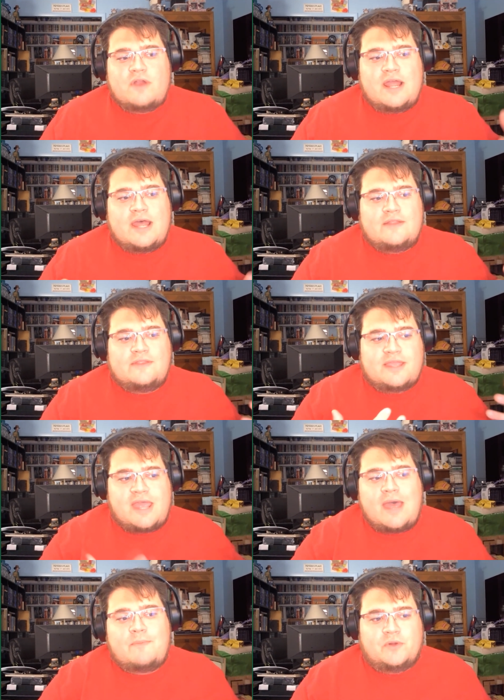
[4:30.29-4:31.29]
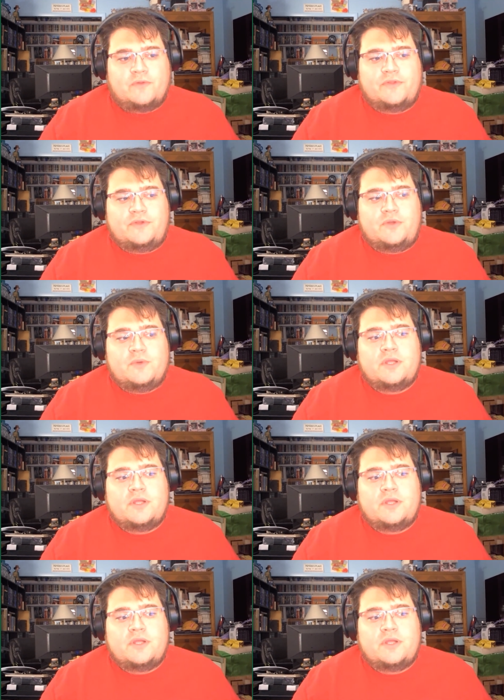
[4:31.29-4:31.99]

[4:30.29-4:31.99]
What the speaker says: had the capital to do it.